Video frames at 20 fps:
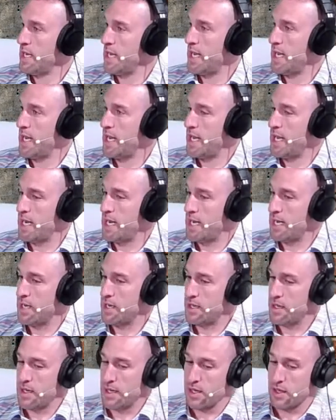And
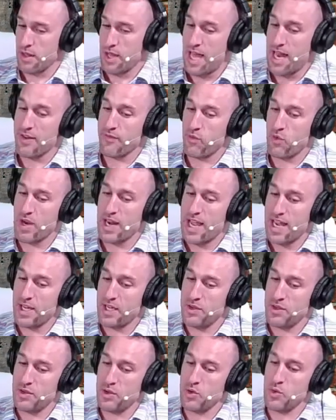a lot of what I
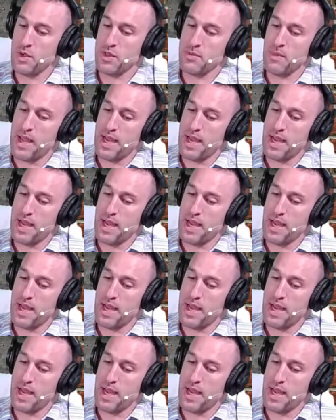do with